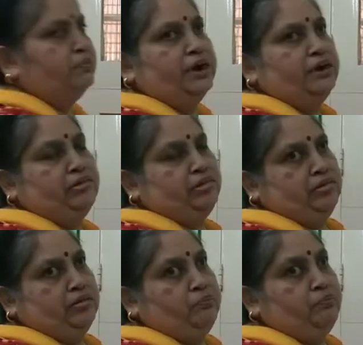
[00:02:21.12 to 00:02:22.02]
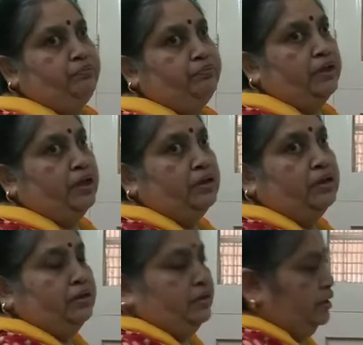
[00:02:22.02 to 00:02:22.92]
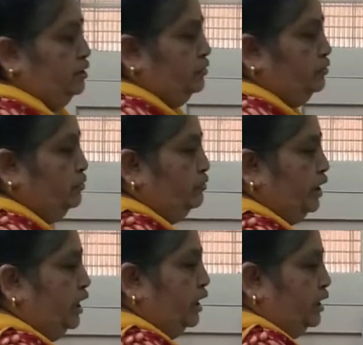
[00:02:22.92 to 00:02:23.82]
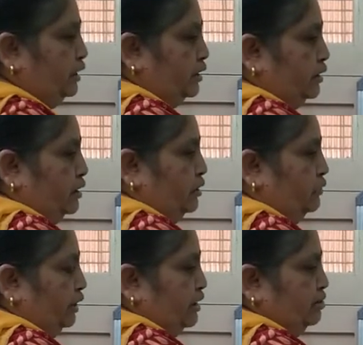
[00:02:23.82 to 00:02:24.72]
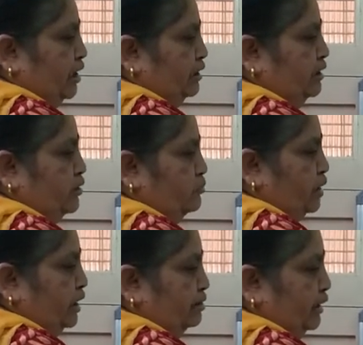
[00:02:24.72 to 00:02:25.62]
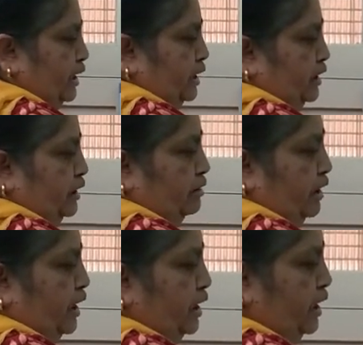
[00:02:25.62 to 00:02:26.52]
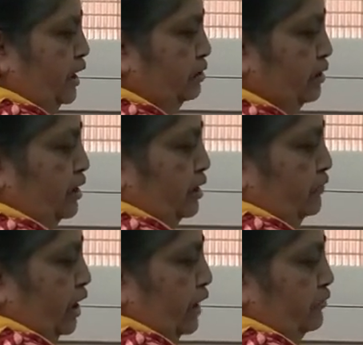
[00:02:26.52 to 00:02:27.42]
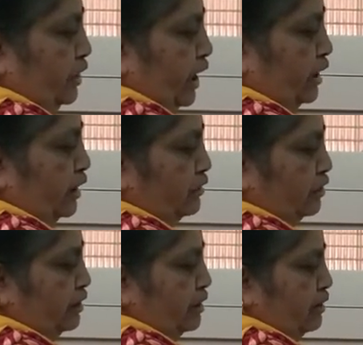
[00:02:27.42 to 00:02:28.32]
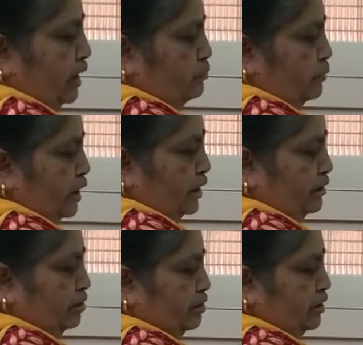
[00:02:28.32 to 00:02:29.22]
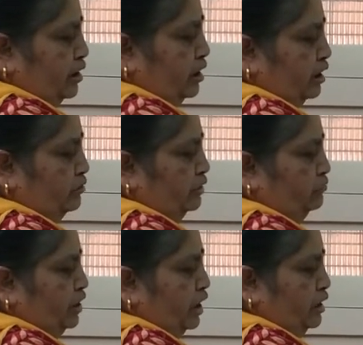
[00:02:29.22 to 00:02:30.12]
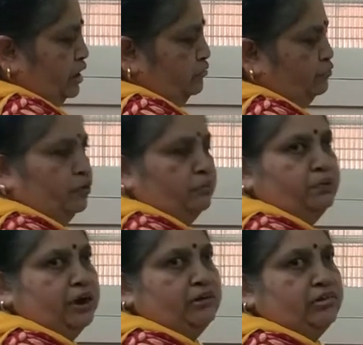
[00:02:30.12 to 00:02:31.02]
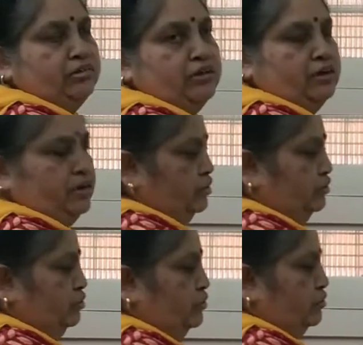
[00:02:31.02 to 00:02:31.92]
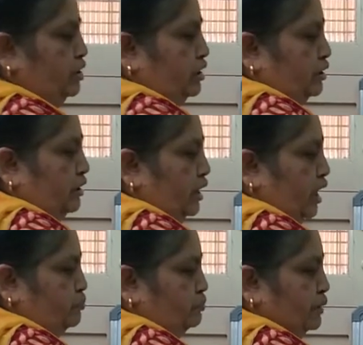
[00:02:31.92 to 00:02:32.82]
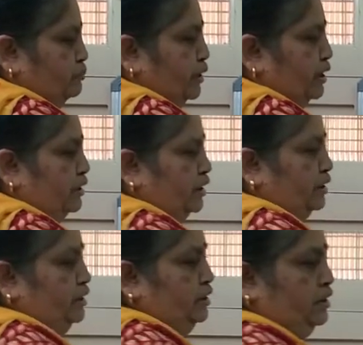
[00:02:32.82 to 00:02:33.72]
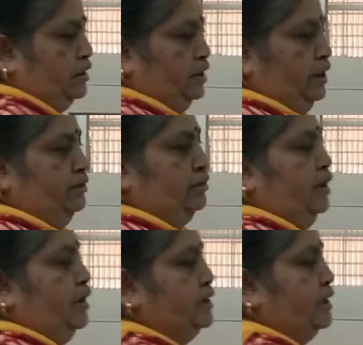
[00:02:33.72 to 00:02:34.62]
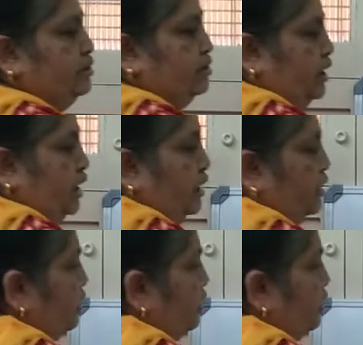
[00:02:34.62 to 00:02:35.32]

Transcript: parts. So here you can see the number 3. 3 is, we have taken out the 3 parts out of the 4 parts. So the upper part is called as the